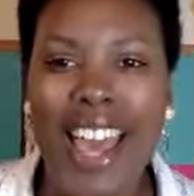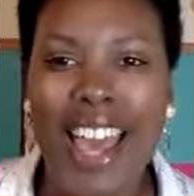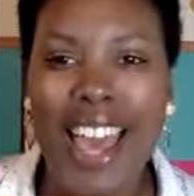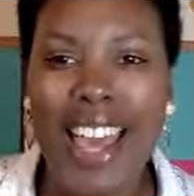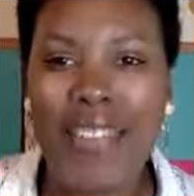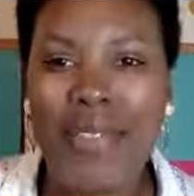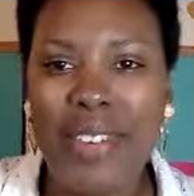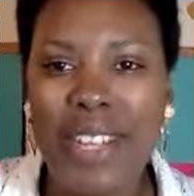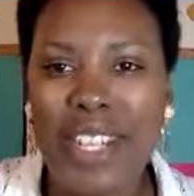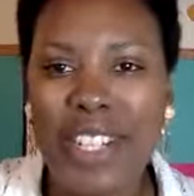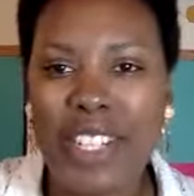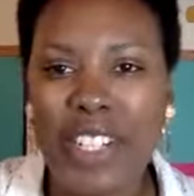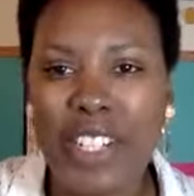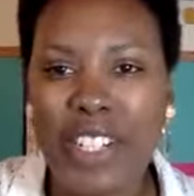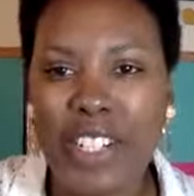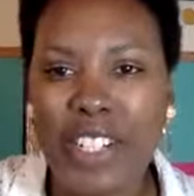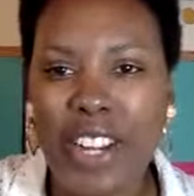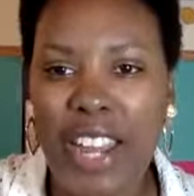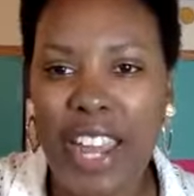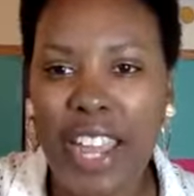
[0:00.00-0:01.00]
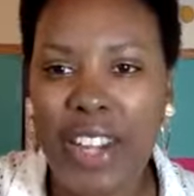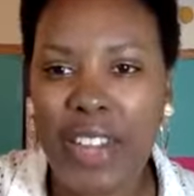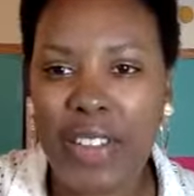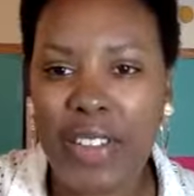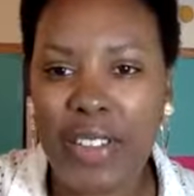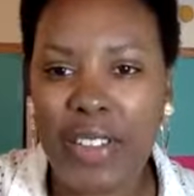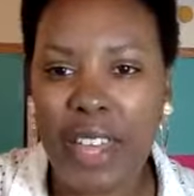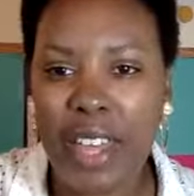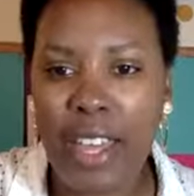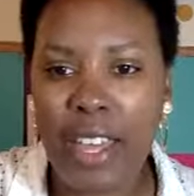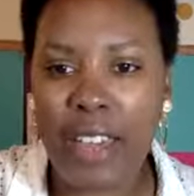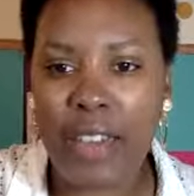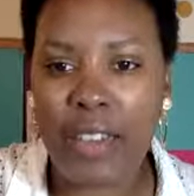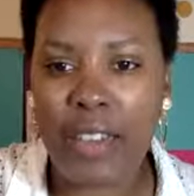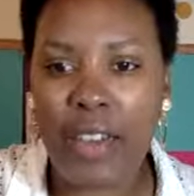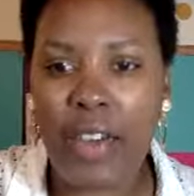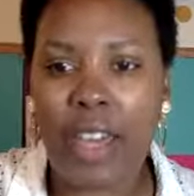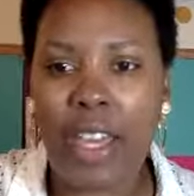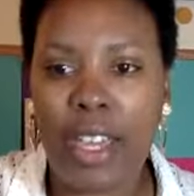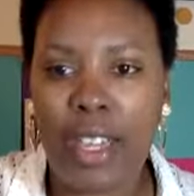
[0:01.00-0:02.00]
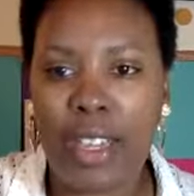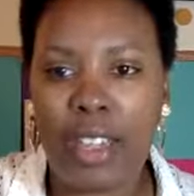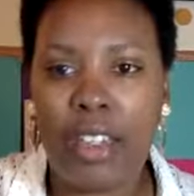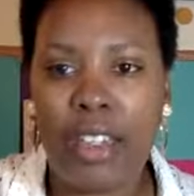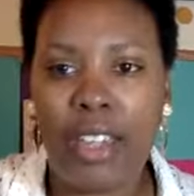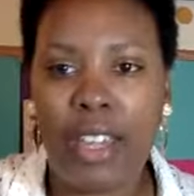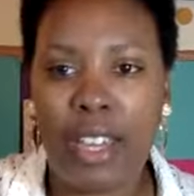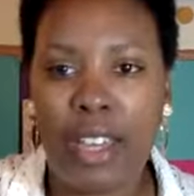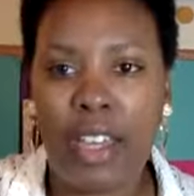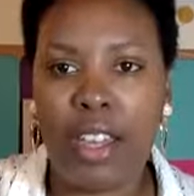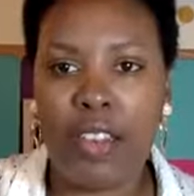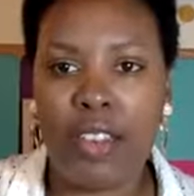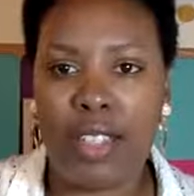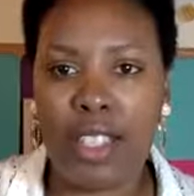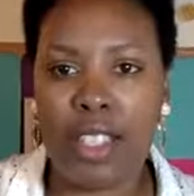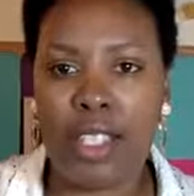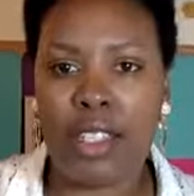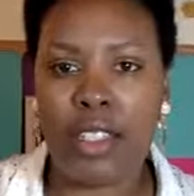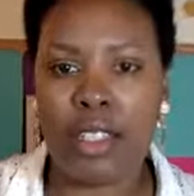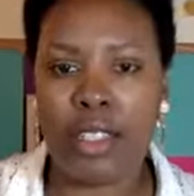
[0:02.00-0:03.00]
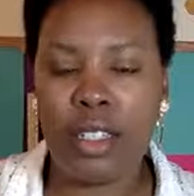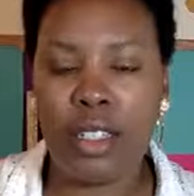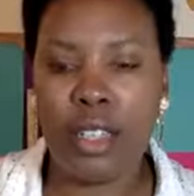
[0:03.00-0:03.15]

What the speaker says: I'm not sure. I don't have, okay, yeah, everything.